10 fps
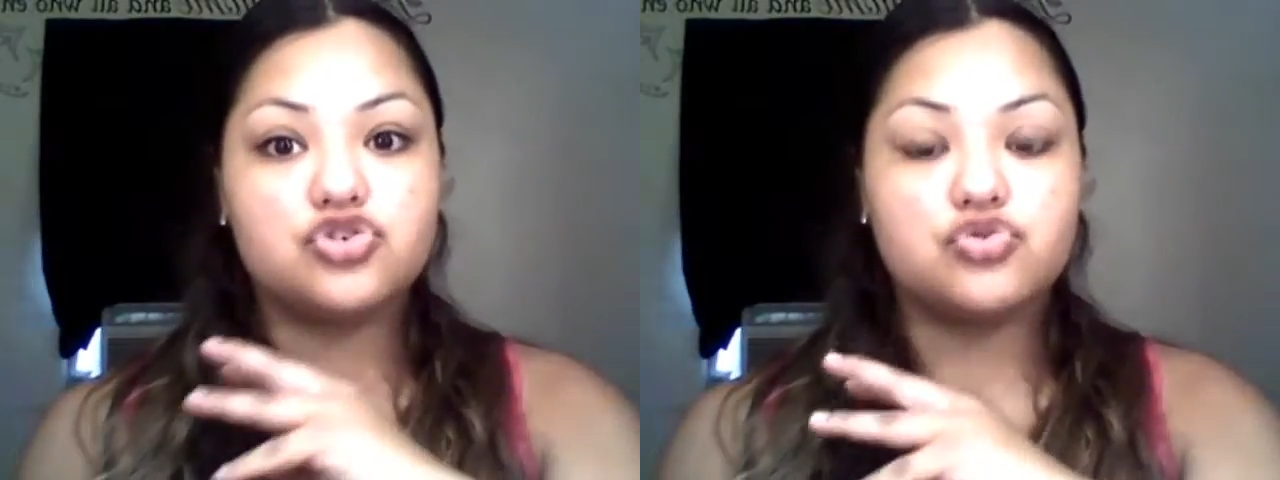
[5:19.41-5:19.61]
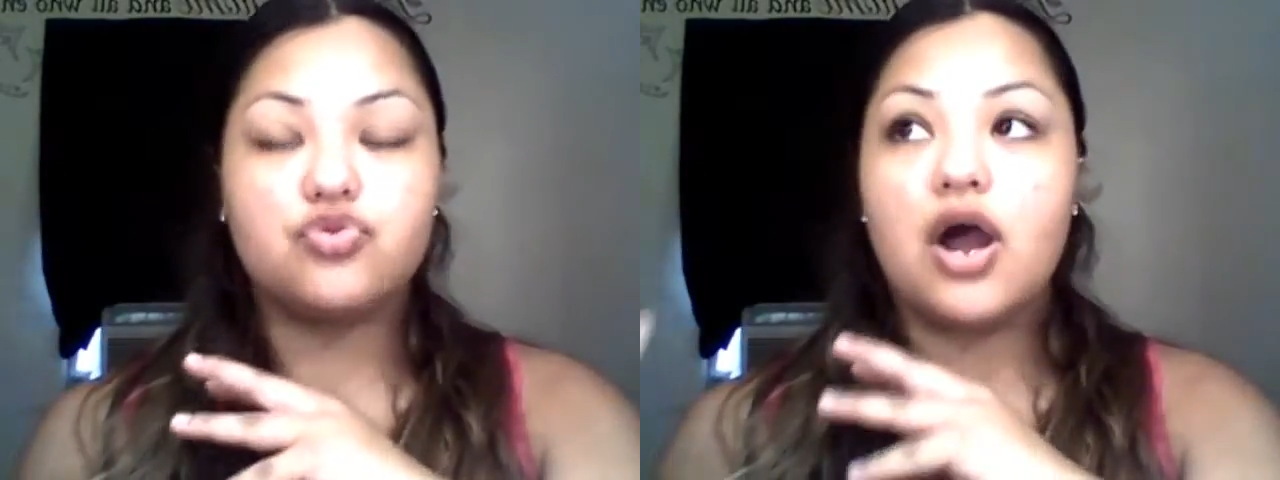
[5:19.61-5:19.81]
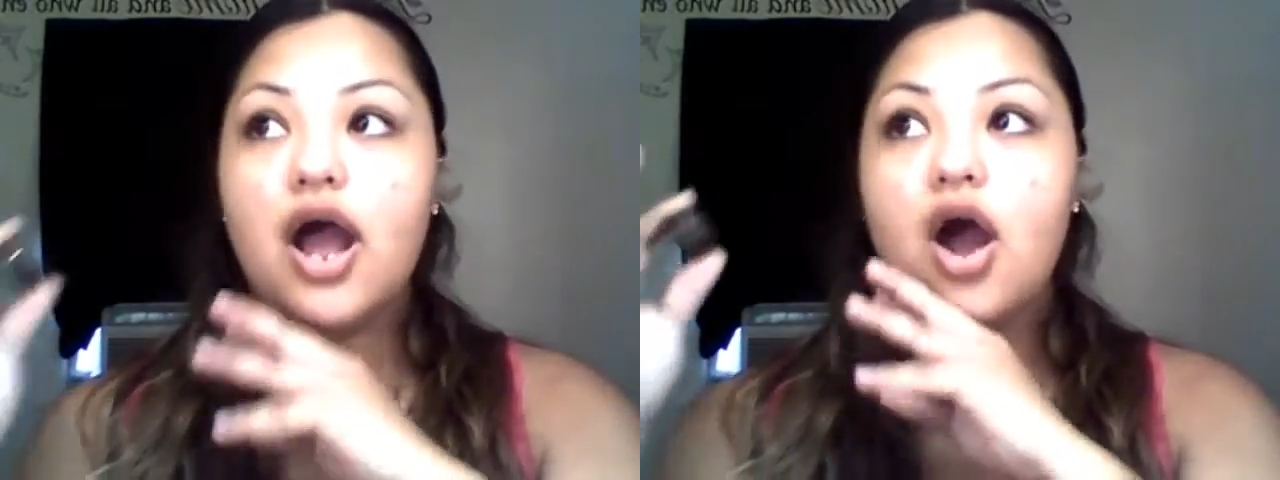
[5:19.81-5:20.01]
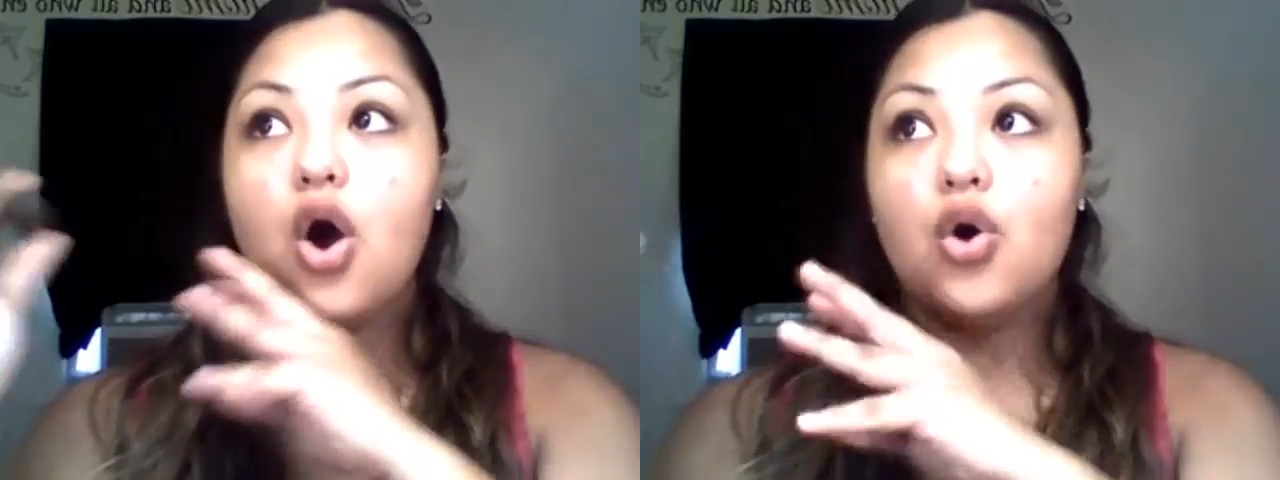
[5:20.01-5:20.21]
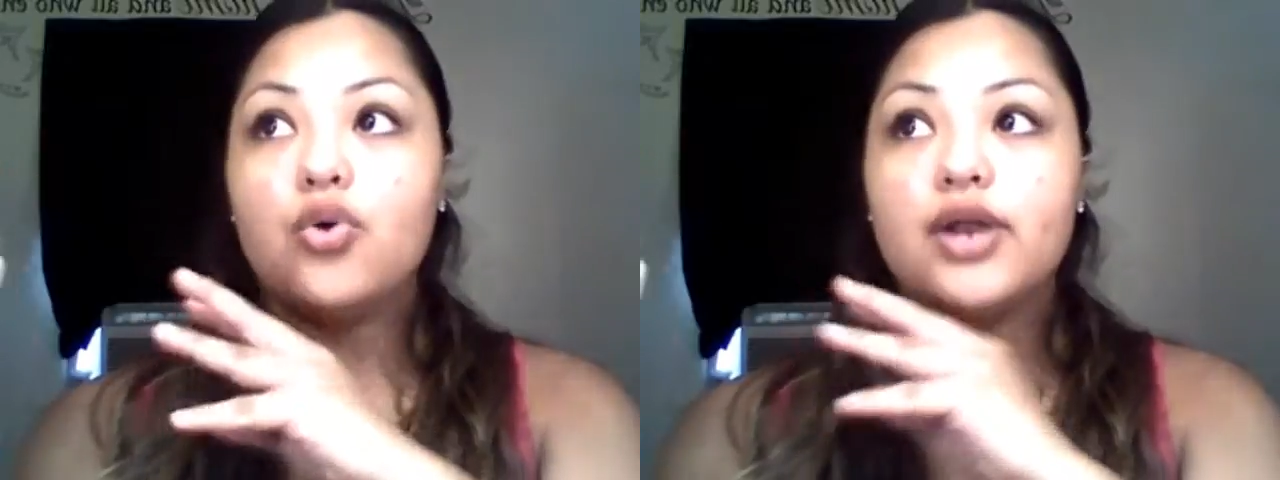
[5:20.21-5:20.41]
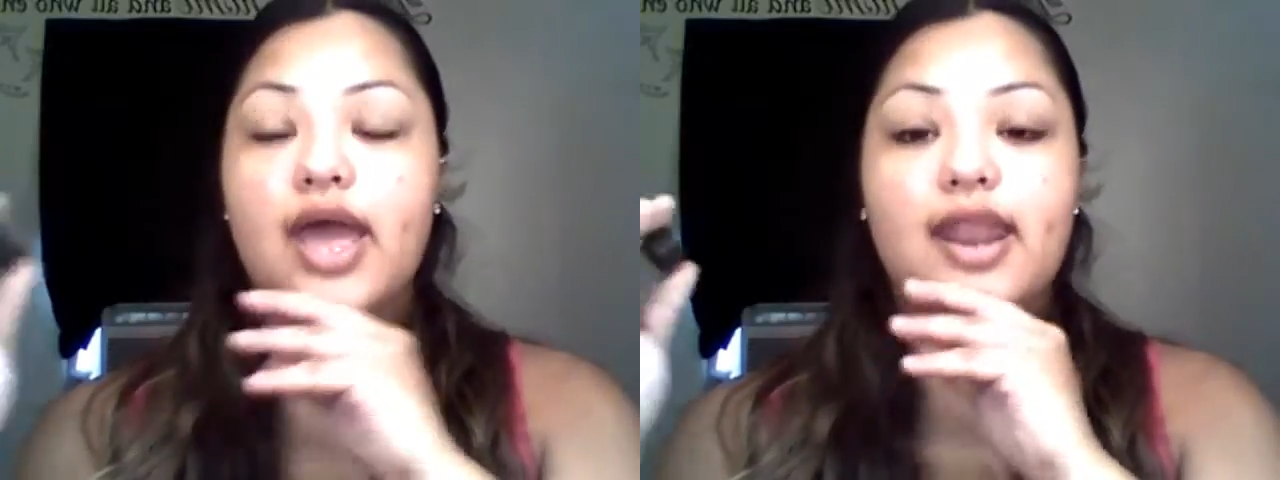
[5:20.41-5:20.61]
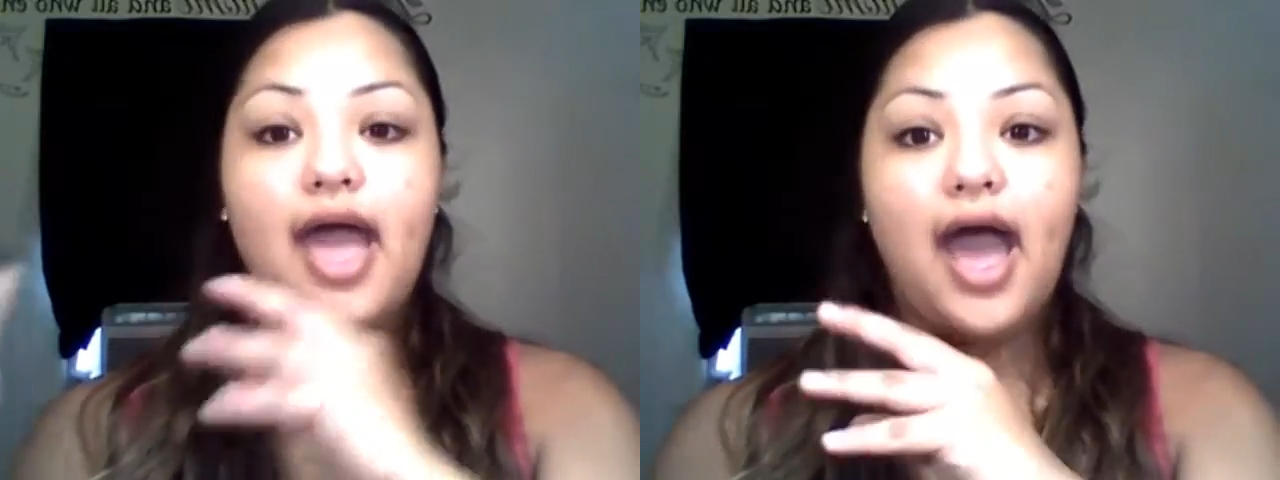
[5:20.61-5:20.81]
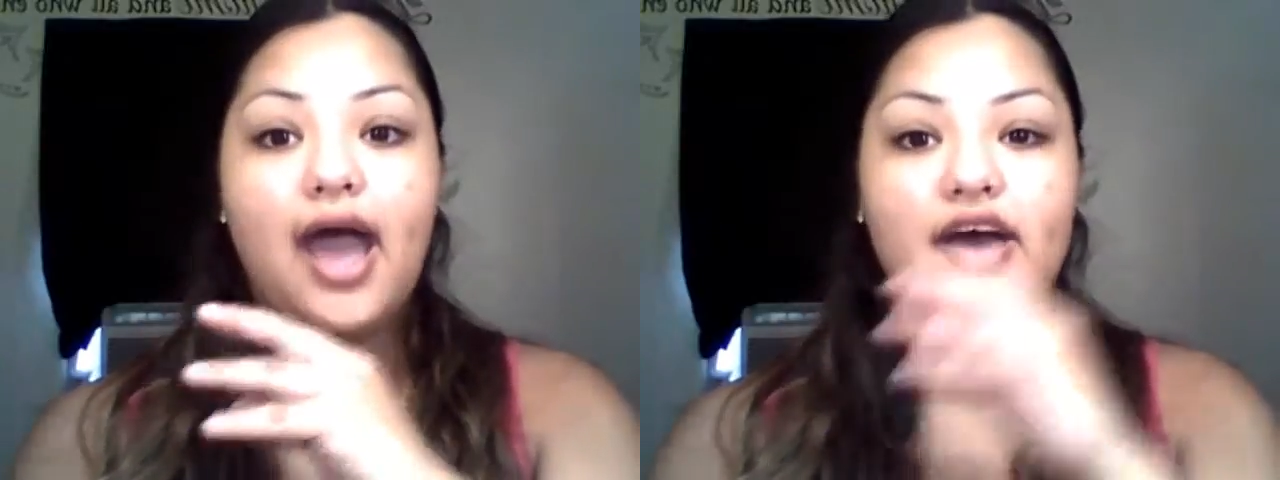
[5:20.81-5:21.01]
do own
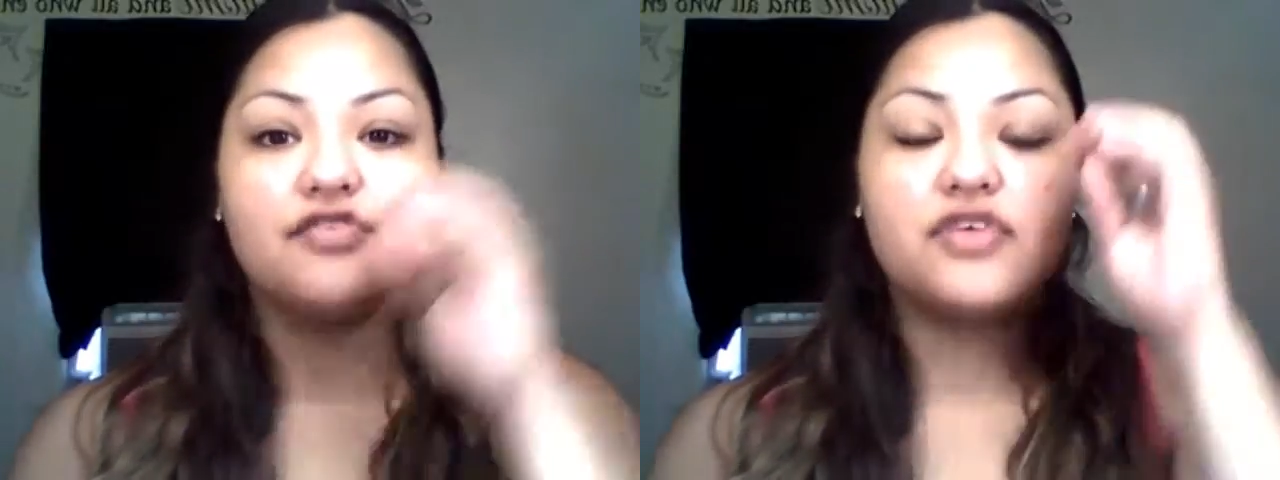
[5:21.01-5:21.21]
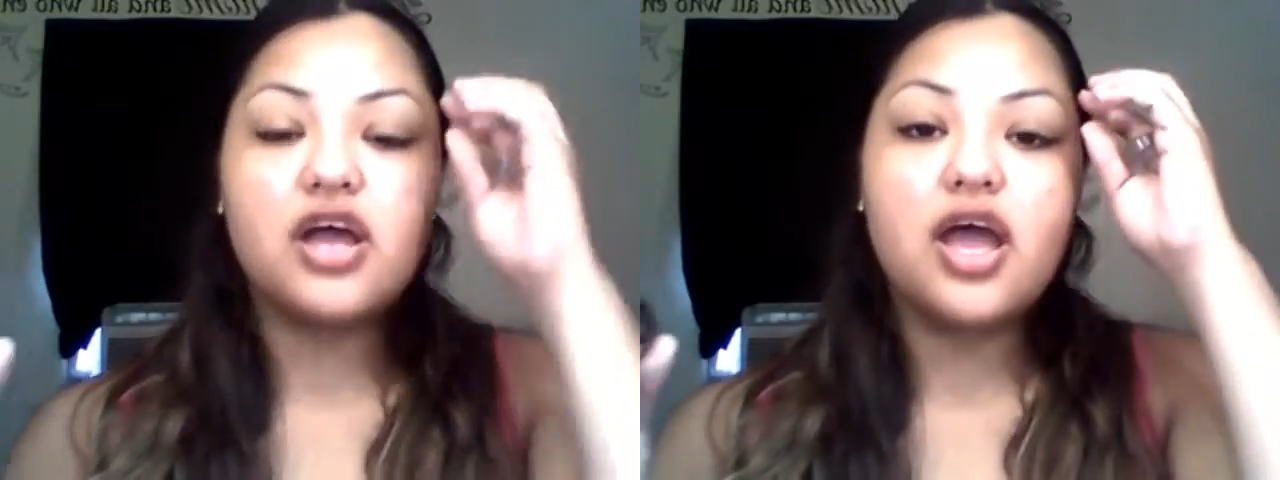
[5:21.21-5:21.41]
and have.